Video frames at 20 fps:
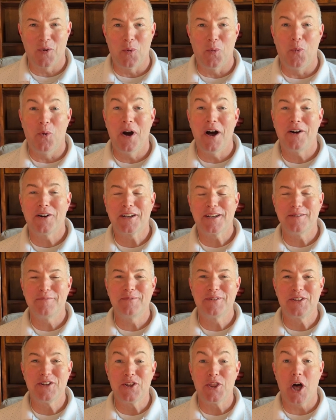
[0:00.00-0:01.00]

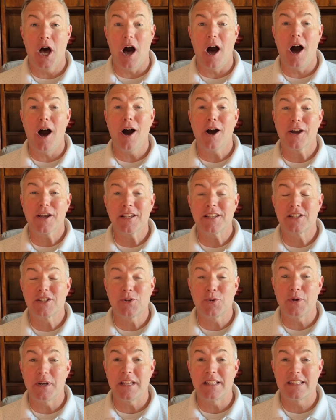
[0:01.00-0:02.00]
Welcome to the August
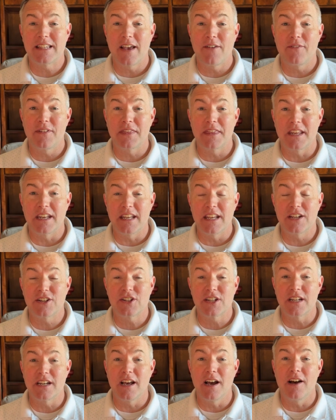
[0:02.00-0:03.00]
27th
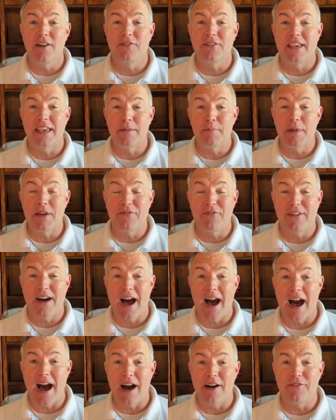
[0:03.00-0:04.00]
edition of Give Me
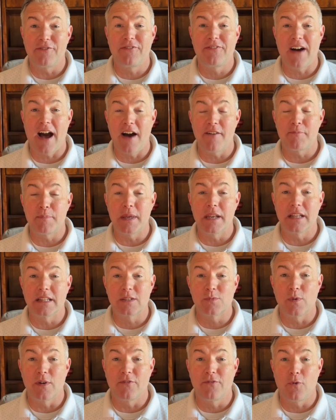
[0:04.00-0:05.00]
5
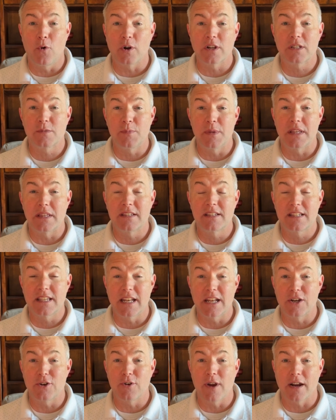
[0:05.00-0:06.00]
Minutes with Fort Smith
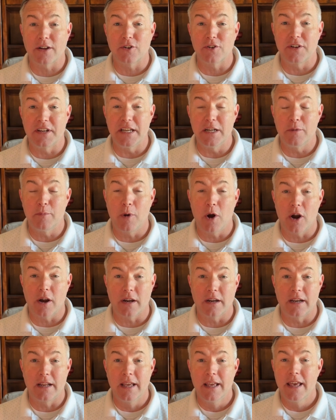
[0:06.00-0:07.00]
City Director Neil
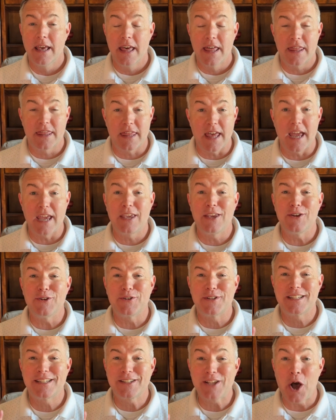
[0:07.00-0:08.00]
Martin. Thank you
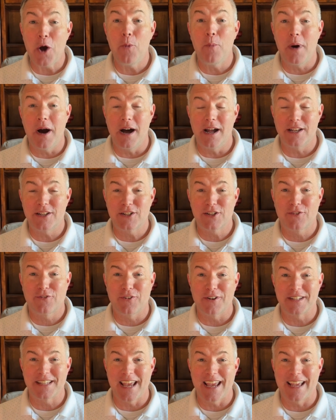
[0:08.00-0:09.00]
so much
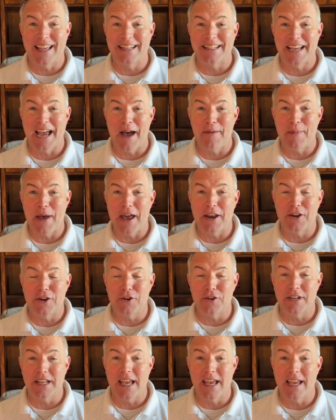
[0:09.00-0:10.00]
for taking time out of
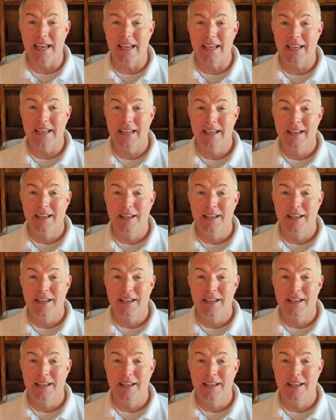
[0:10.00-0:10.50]
your day